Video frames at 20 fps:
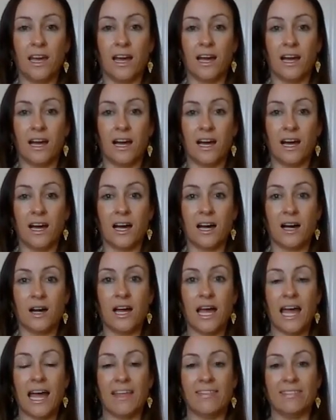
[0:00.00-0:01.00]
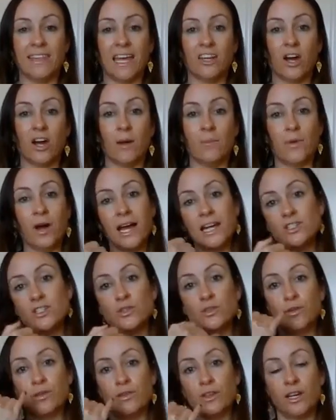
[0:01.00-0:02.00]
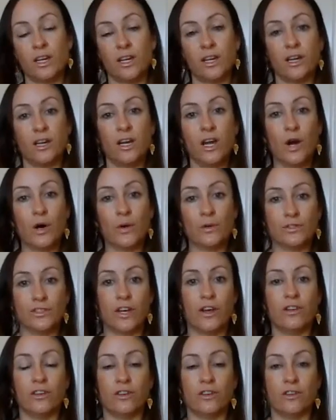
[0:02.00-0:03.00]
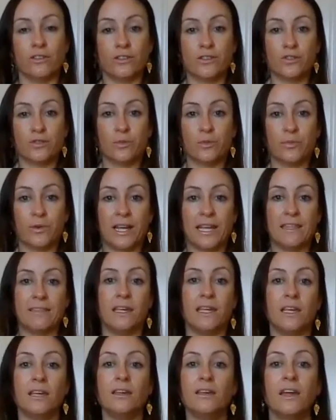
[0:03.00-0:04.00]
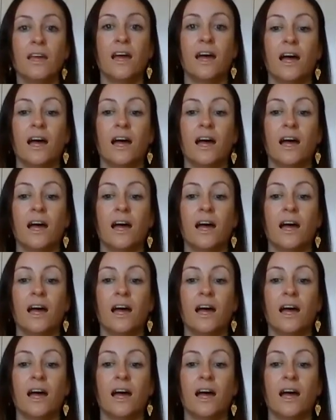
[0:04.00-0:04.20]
and then I might do the alternate nostril breathing